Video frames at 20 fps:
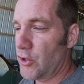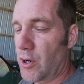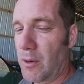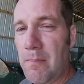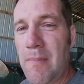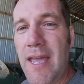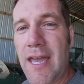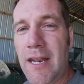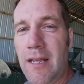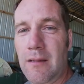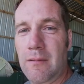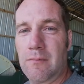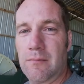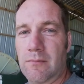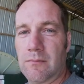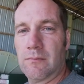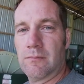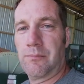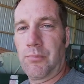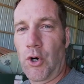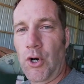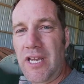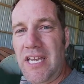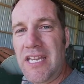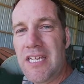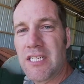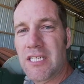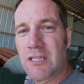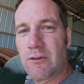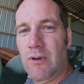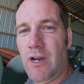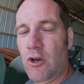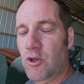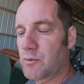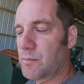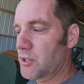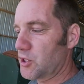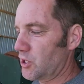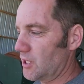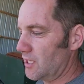under a minute, pretty easy with
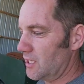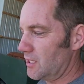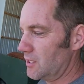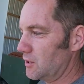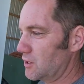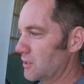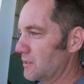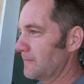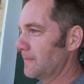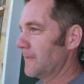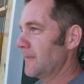those machines.